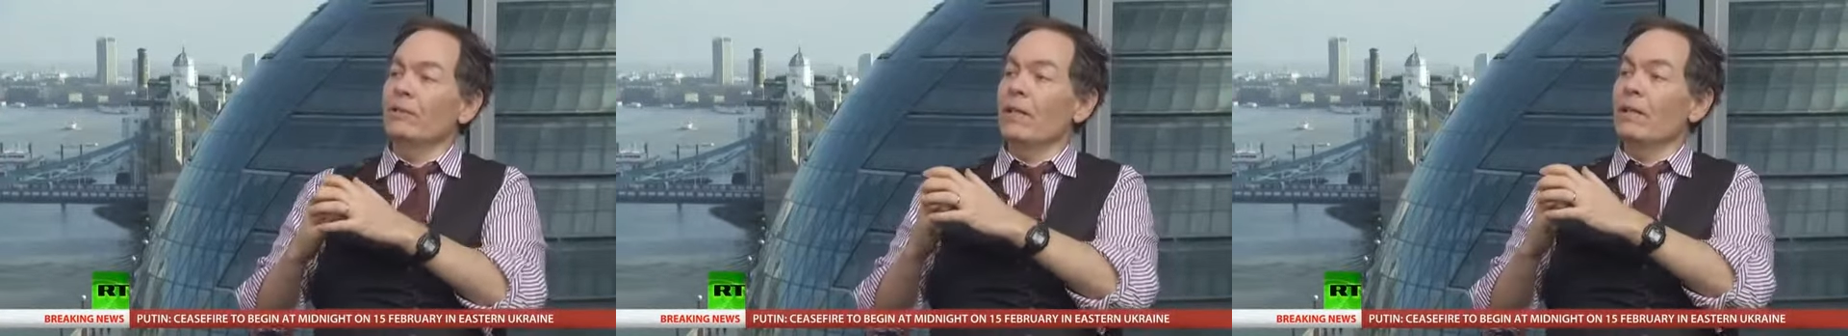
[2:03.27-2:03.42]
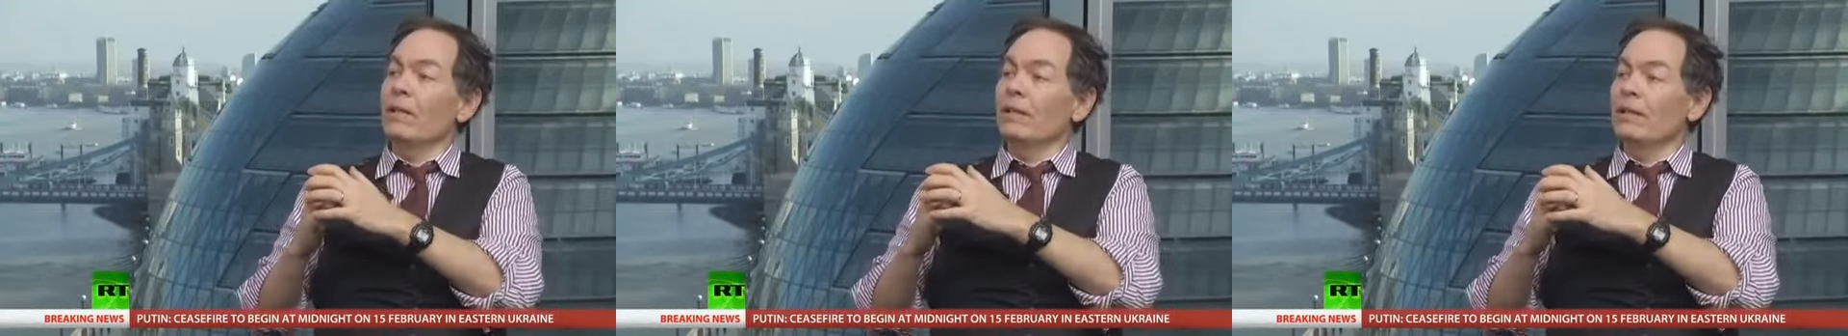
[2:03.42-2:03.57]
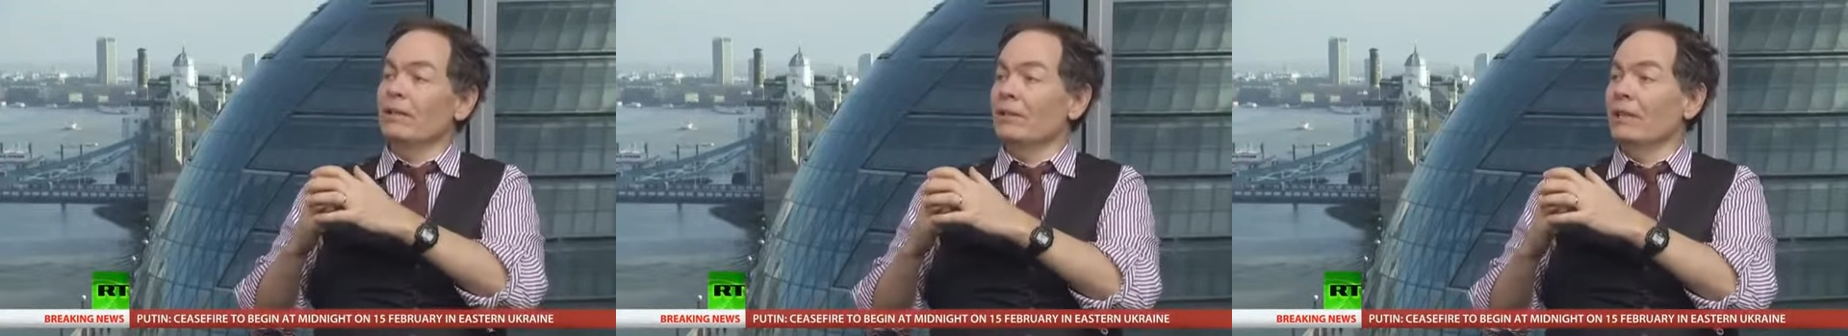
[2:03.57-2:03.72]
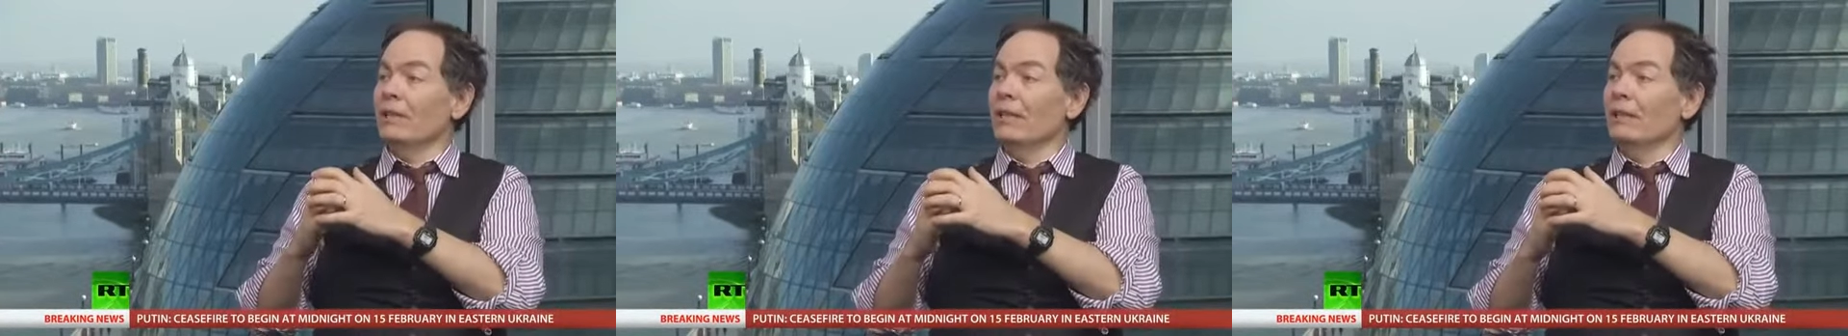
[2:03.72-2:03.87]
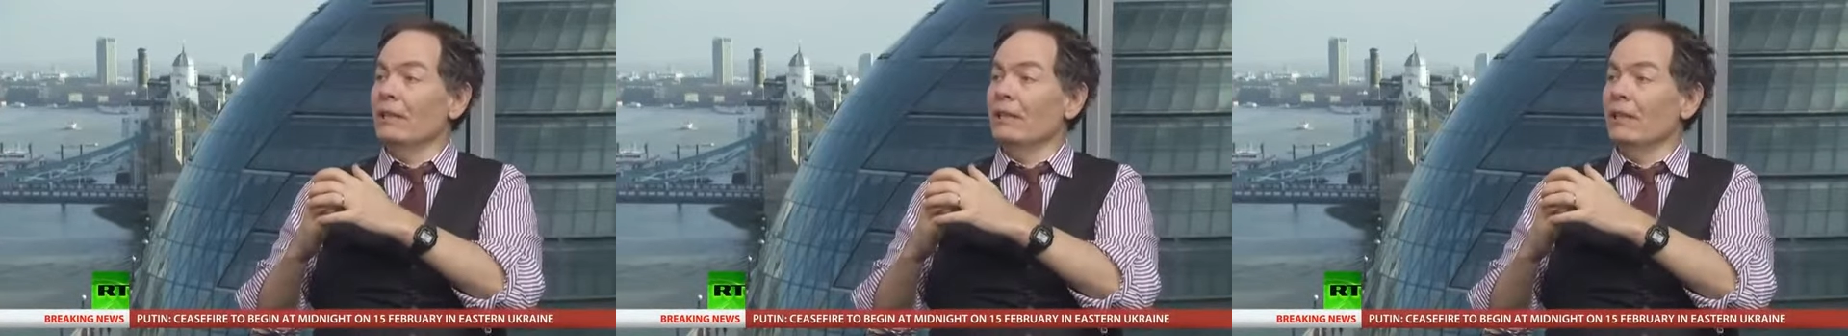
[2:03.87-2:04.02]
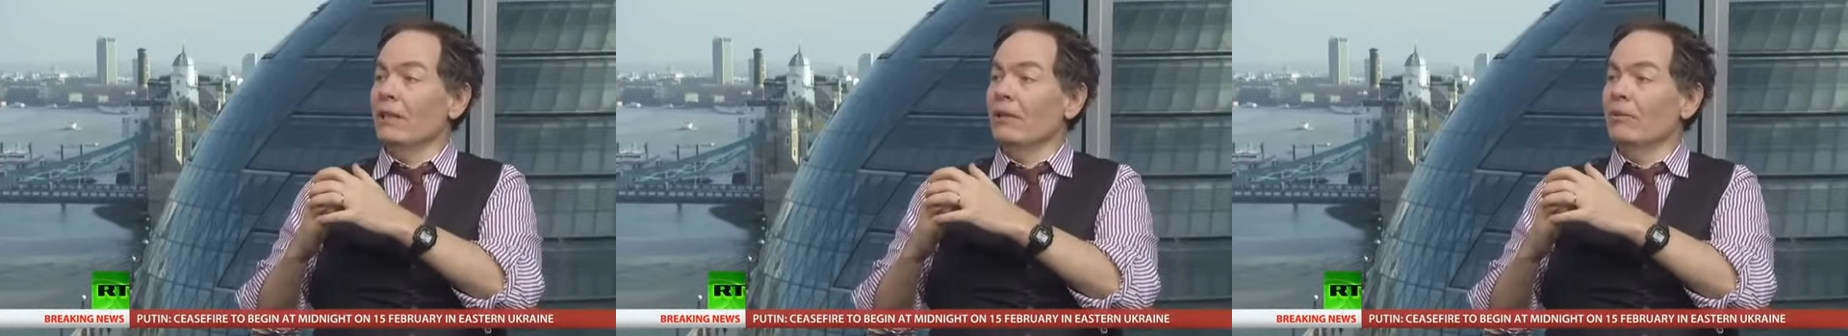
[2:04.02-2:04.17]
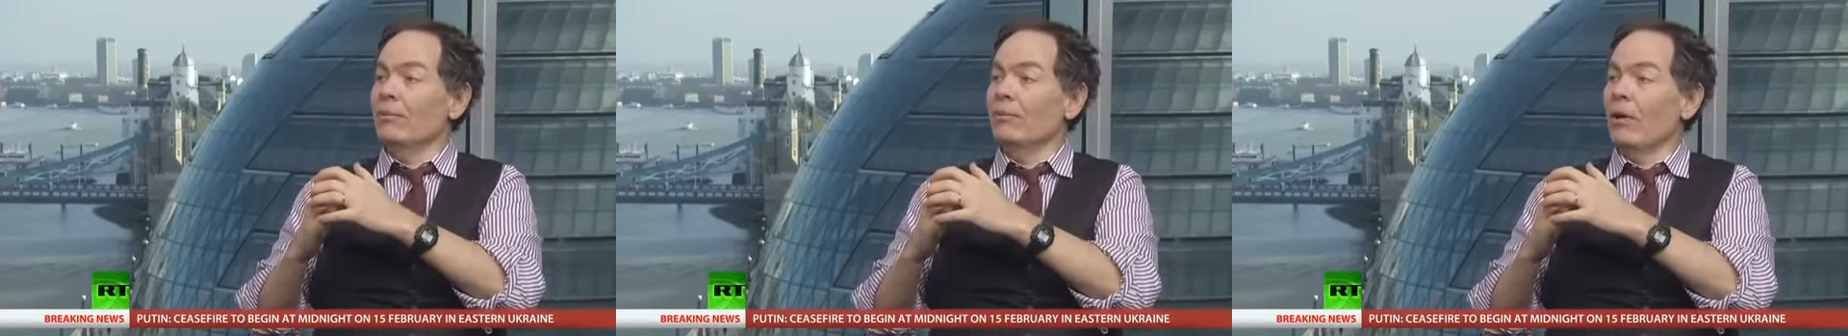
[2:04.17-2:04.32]
traded on the
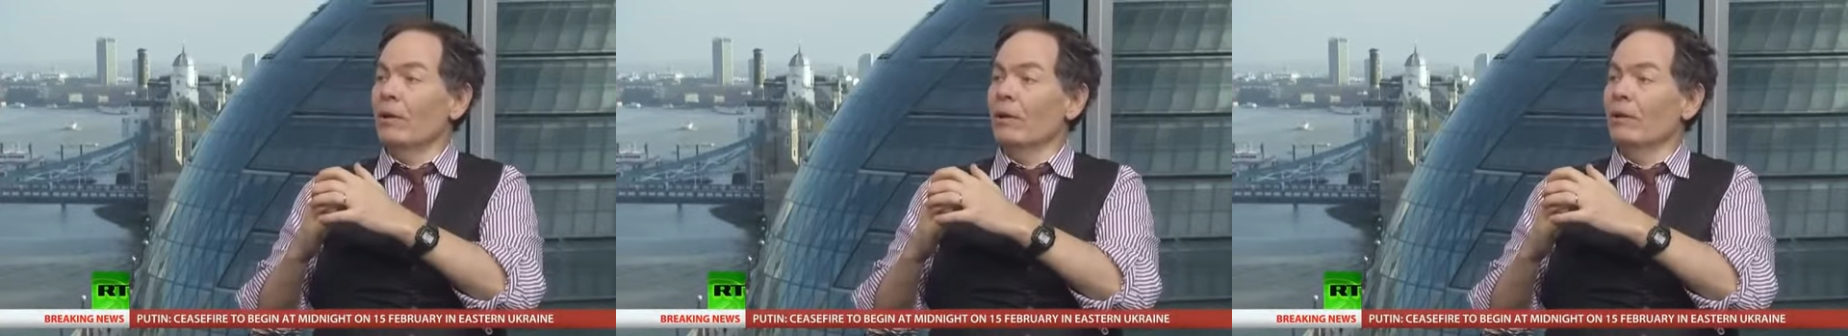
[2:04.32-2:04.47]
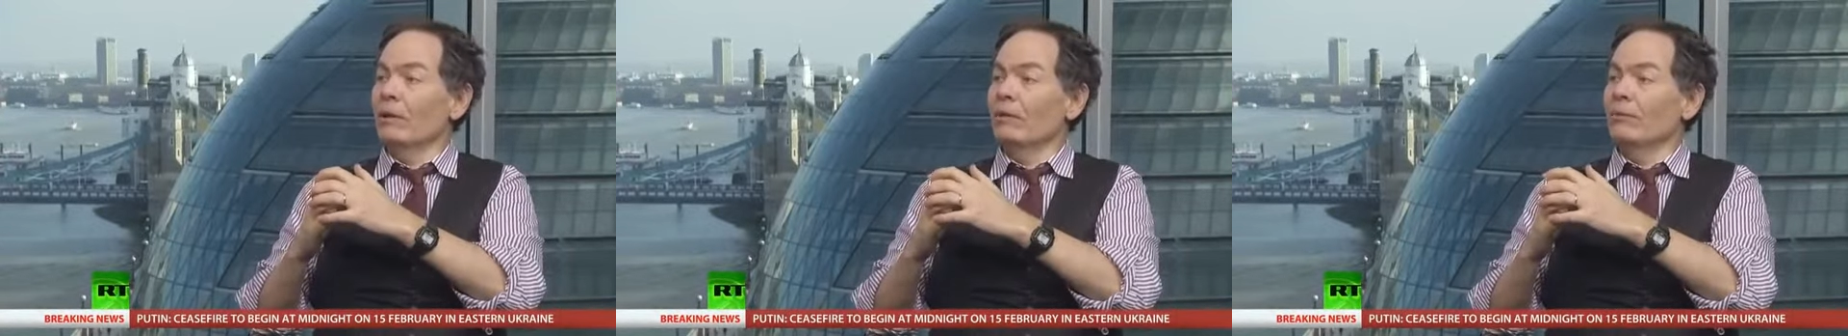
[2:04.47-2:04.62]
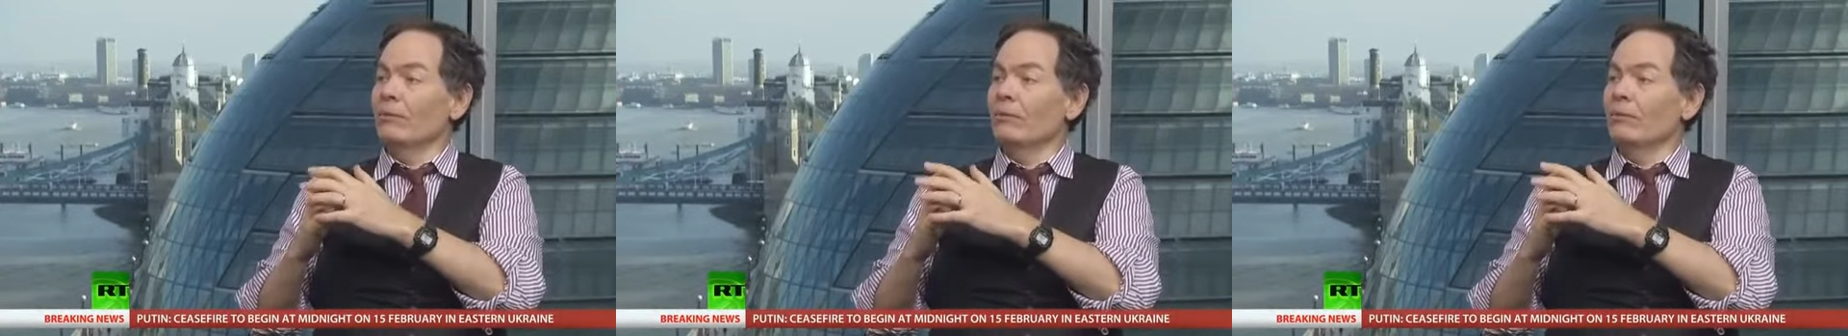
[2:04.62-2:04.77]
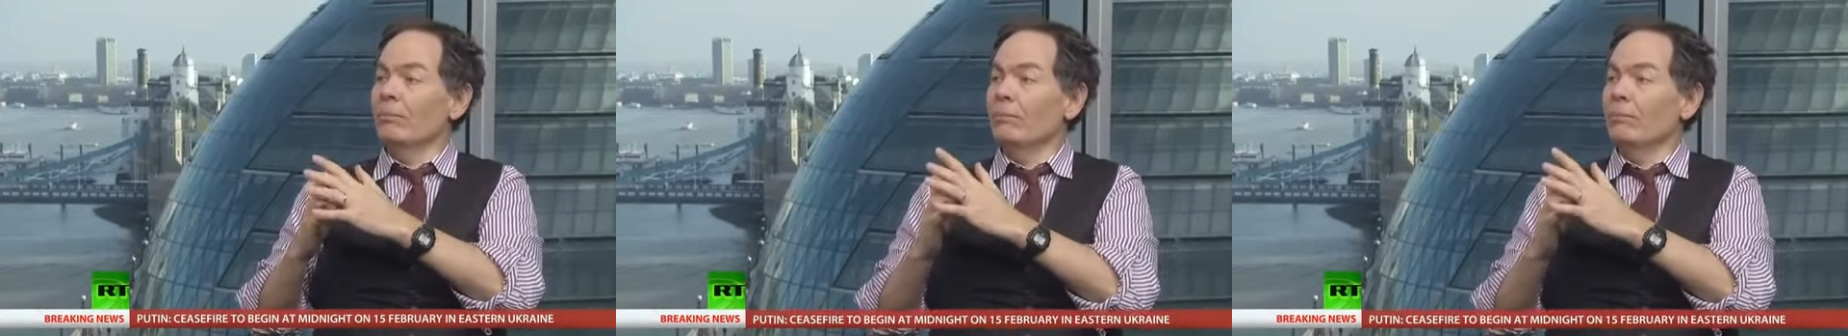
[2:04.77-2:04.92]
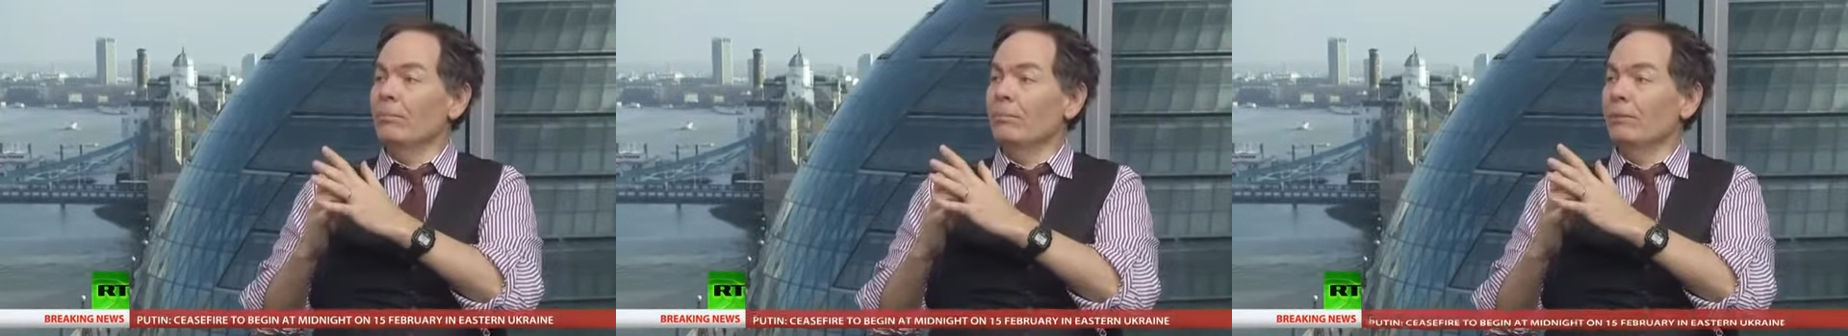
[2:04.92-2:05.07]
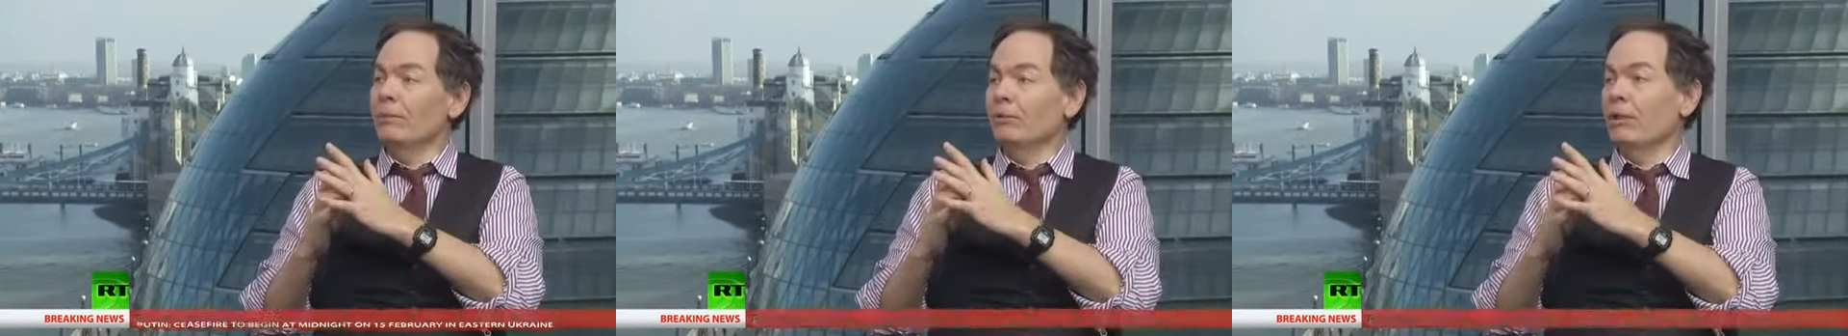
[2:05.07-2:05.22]
secondary market for people